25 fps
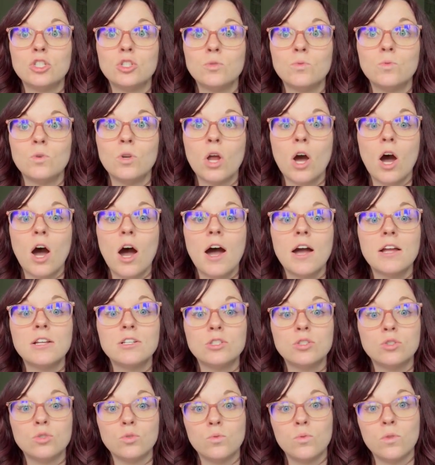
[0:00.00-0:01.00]
do
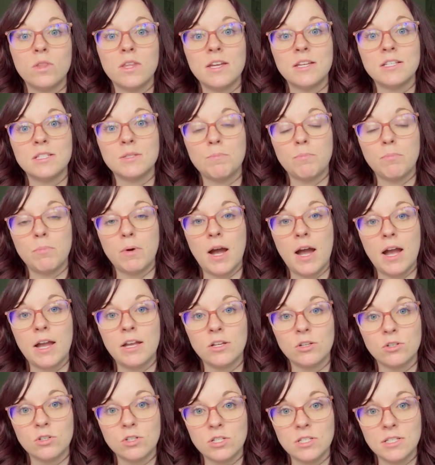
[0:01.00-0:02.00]
not do this by
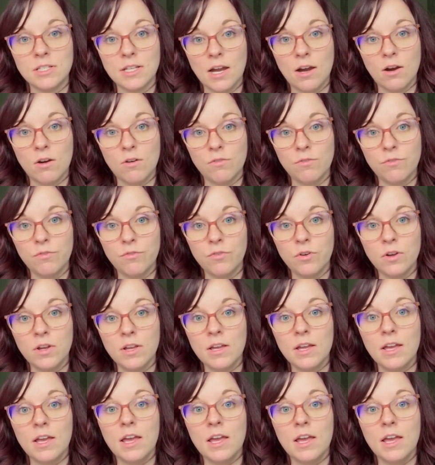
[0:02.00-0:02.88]
yourself.